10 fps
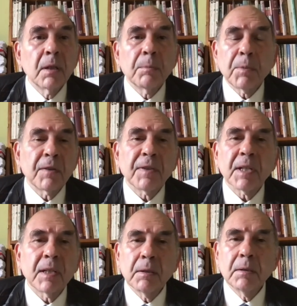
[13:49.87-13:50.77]

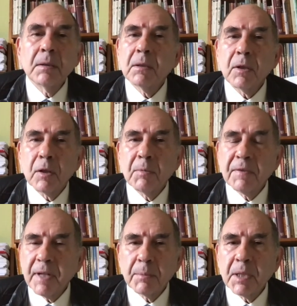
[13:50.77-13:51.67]
perfectly good urban
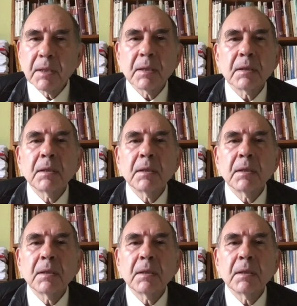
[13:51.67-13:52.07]
fabric,